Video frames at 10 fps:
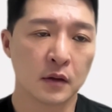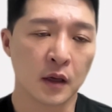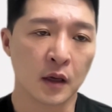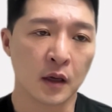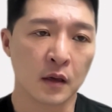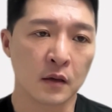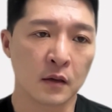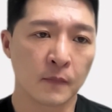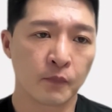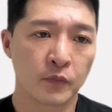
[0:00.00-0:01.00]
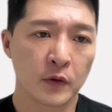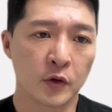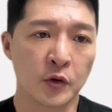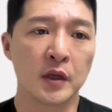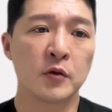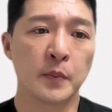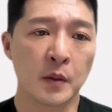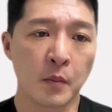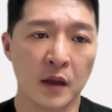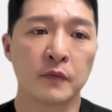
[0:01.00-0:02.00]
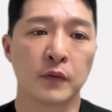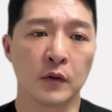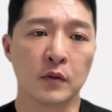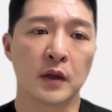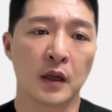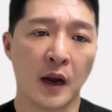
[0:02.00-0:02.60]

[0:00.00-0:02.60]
And you need to be mindful that